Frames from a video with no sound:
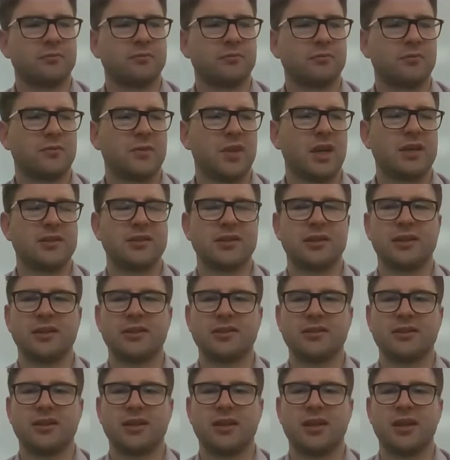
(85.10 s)
these are
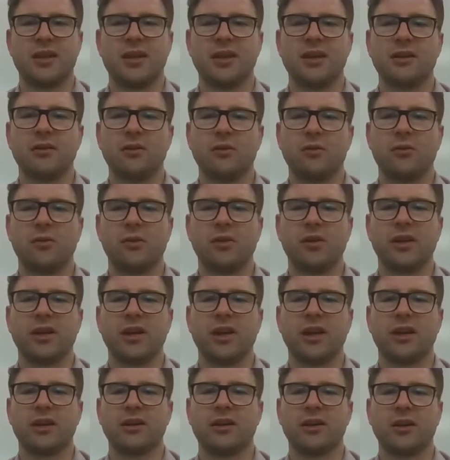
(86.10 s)
listed here:
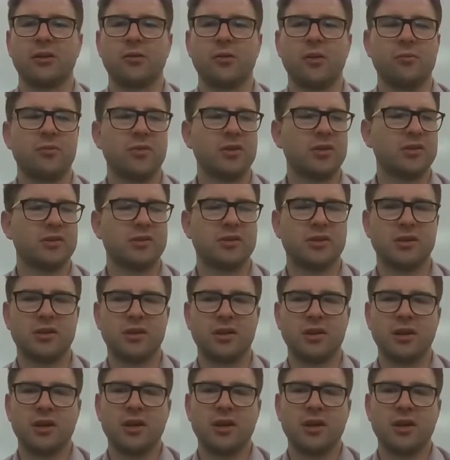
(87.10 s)
quality and equipment,